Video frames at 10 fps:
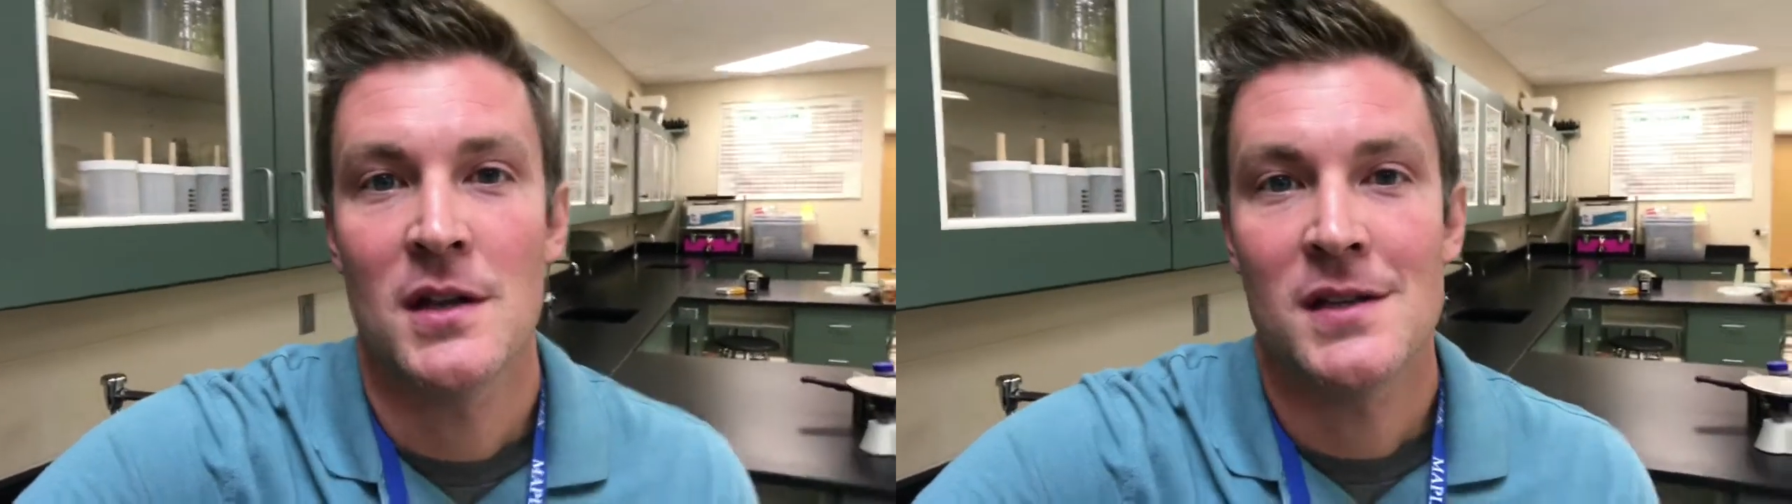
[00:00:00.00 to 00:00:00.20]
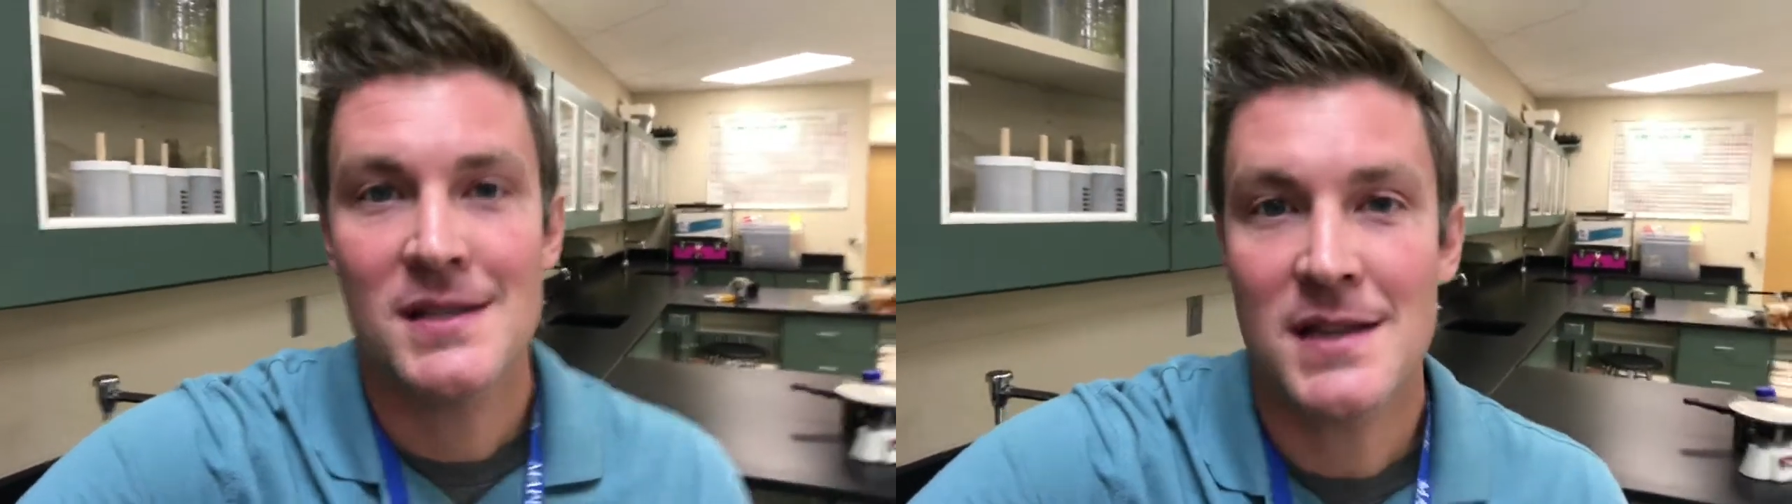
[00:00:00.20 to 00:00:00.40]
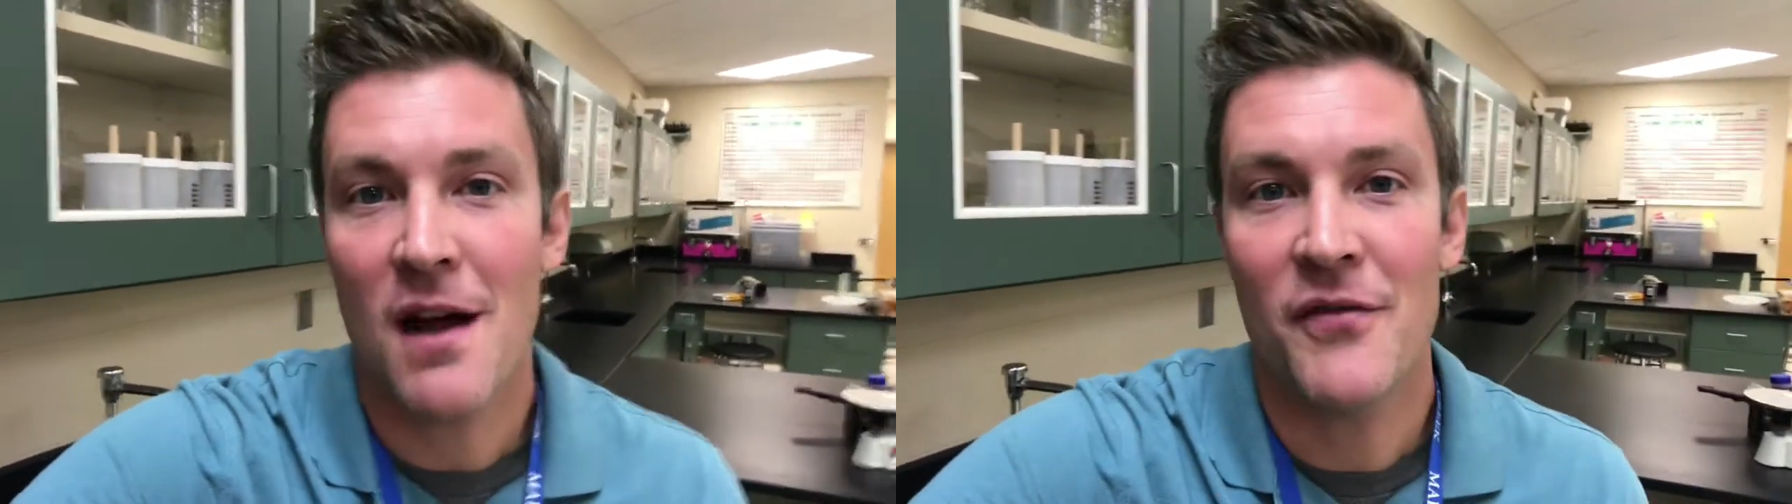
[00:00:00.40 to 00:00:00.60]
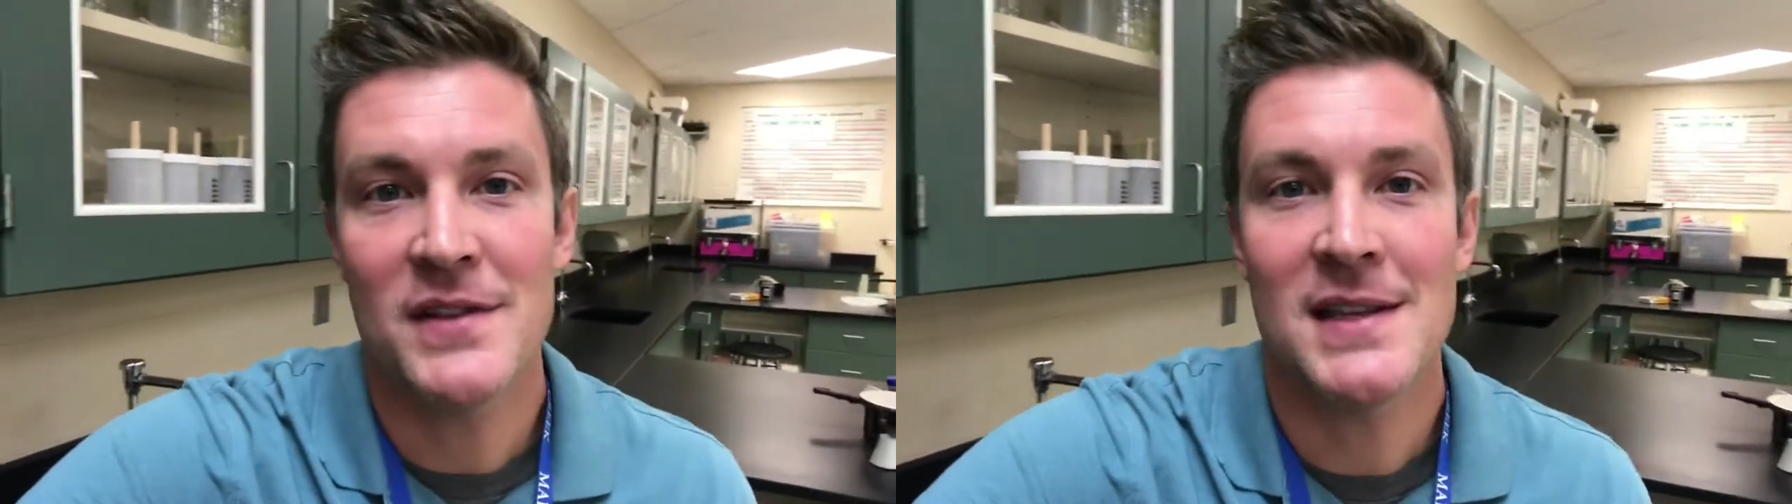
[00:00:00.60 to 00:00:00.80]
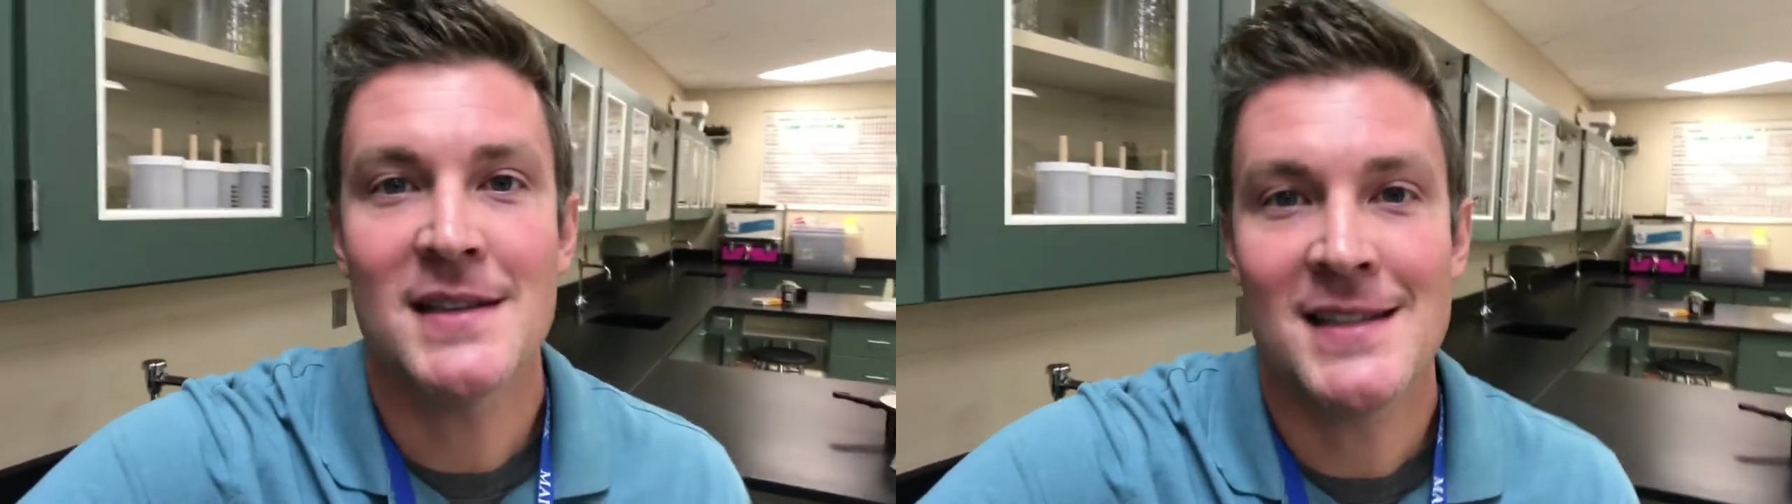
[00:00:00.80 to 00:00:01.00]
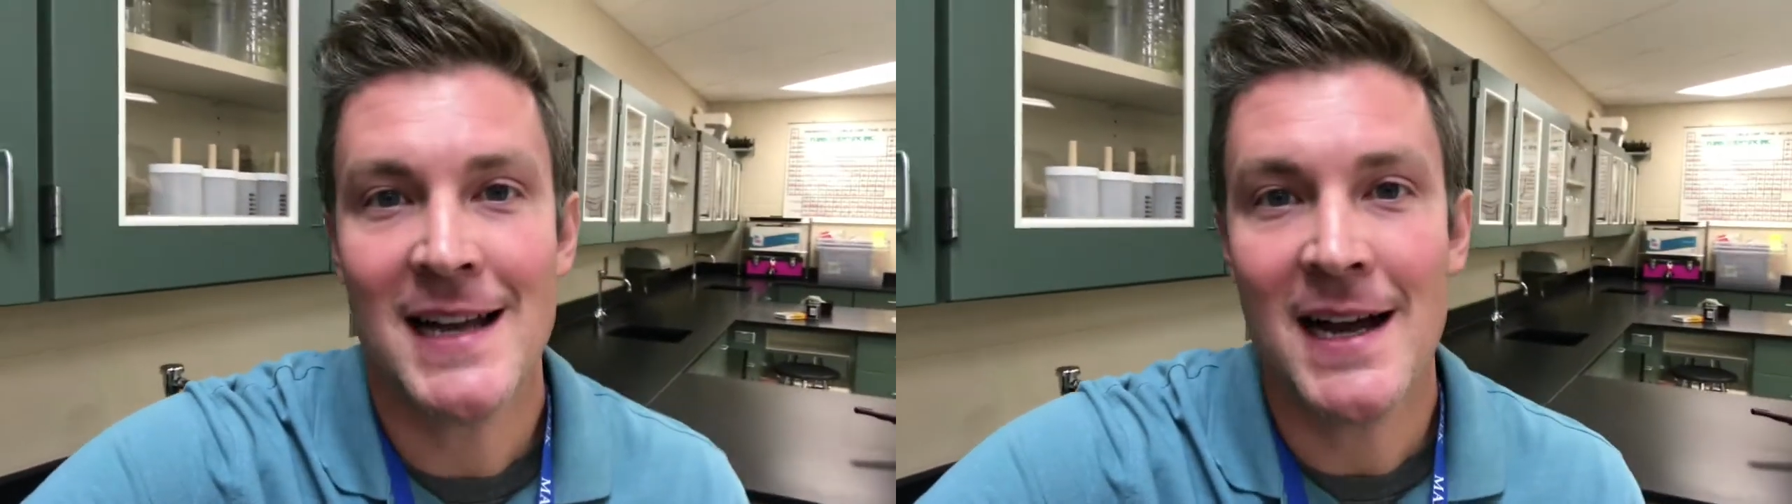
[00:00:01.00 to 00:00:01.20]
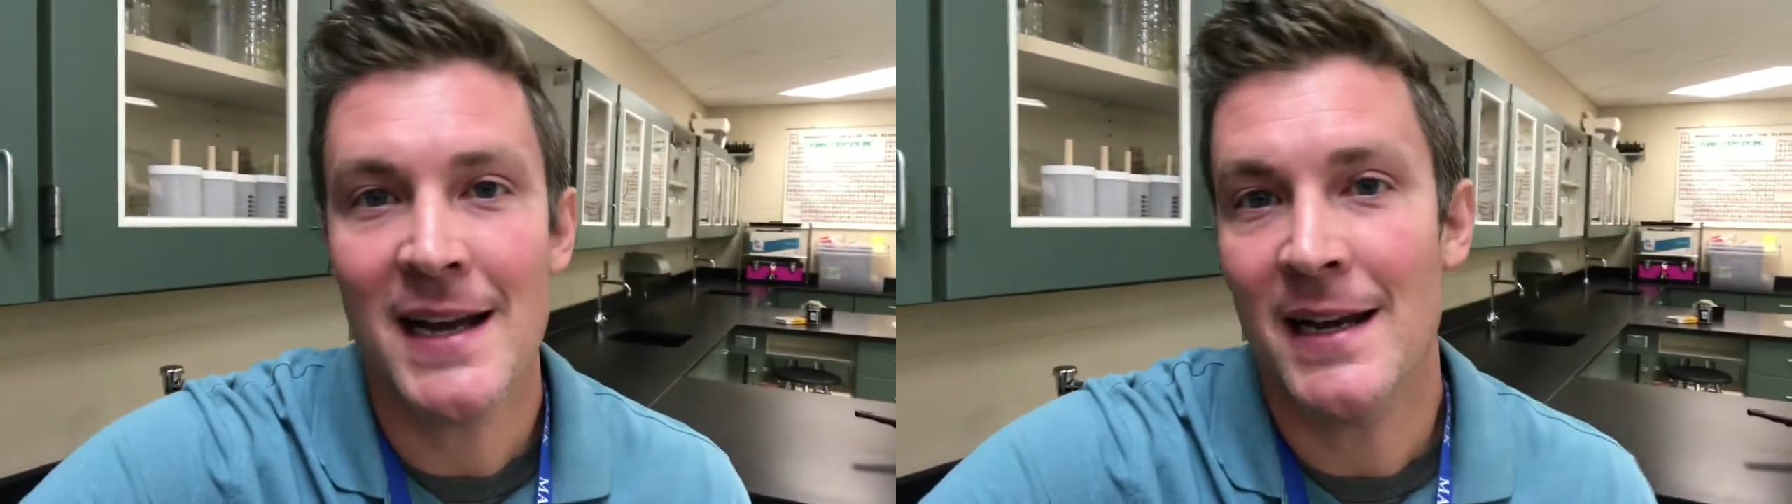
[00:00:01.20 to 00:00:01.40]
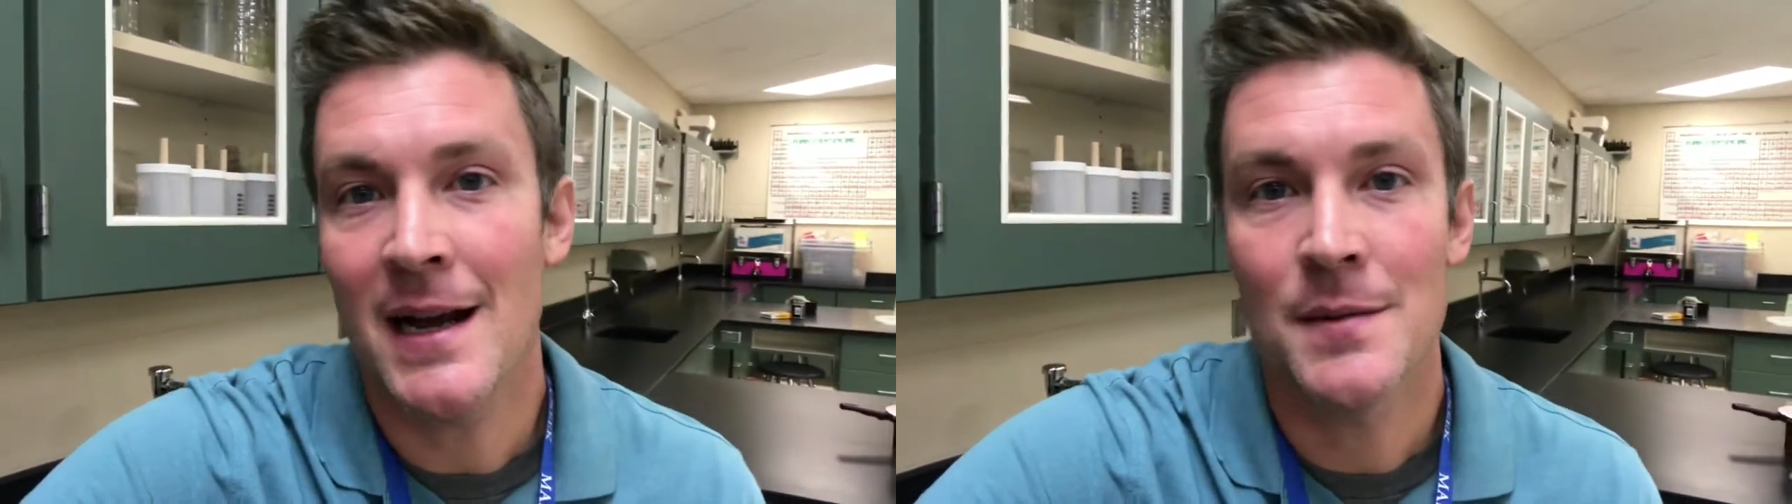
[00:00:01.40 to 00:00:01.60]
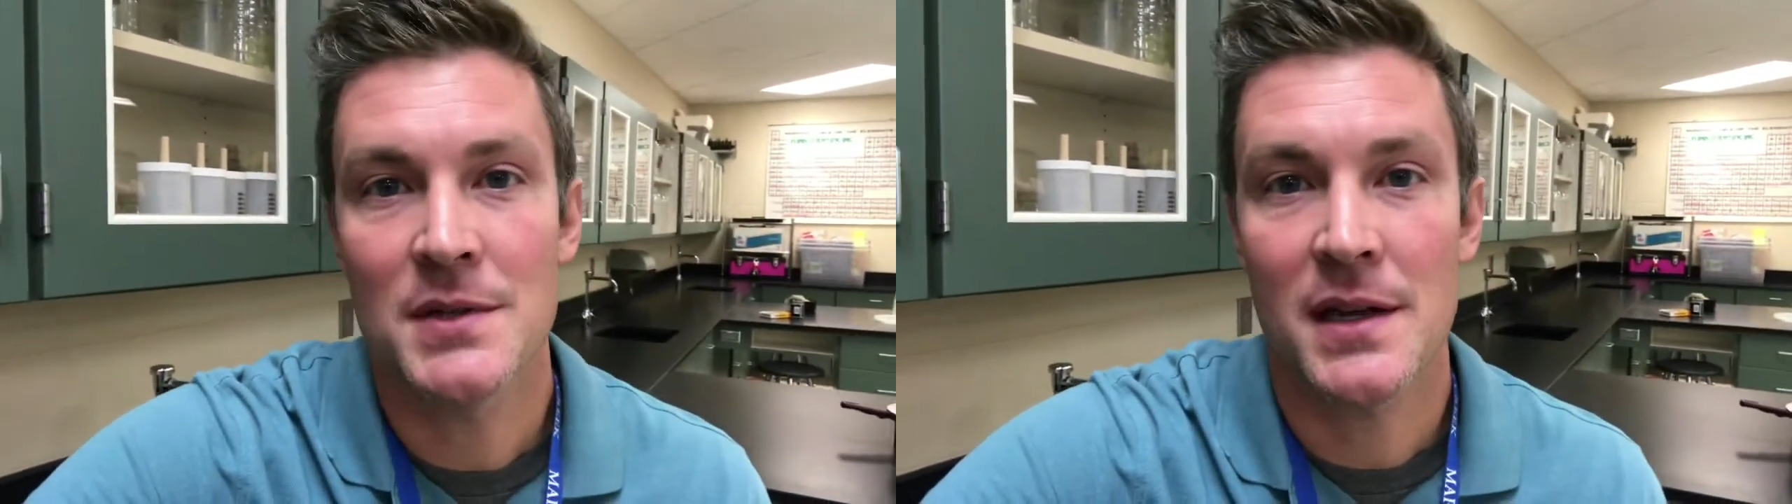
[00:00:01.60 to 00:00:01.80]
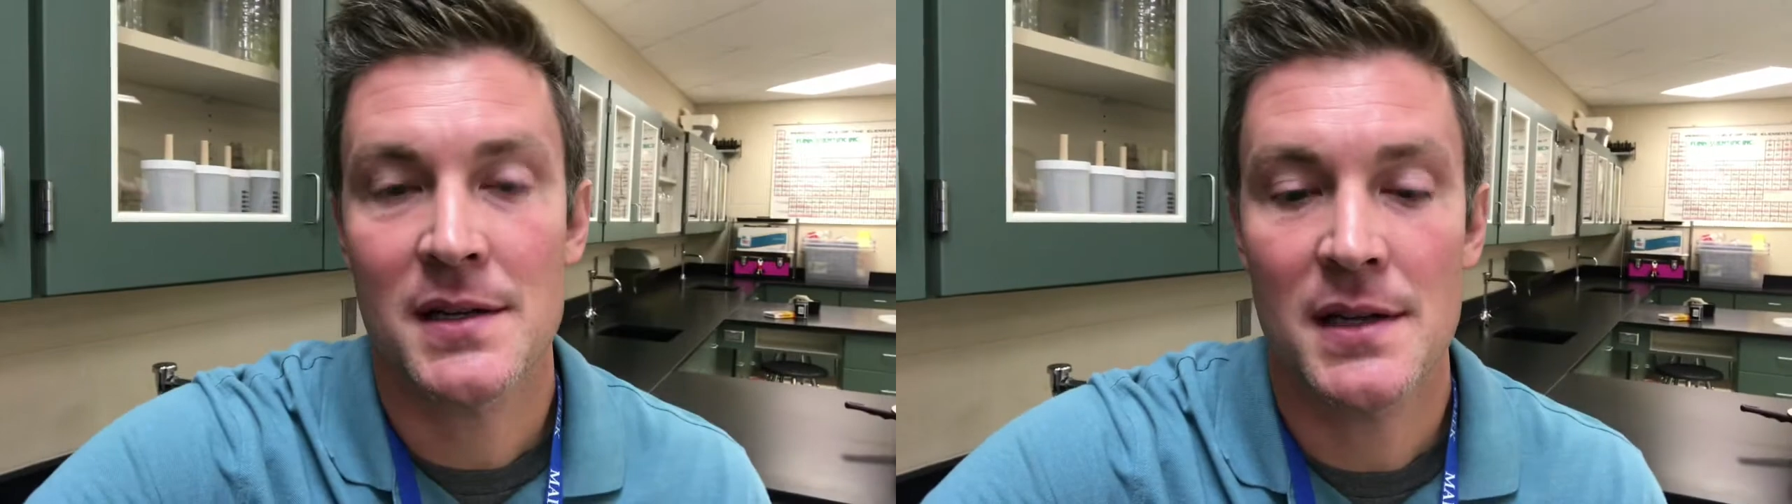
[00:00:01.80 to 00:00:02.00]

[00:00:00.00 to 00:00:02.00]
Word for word: stuff is inside an object,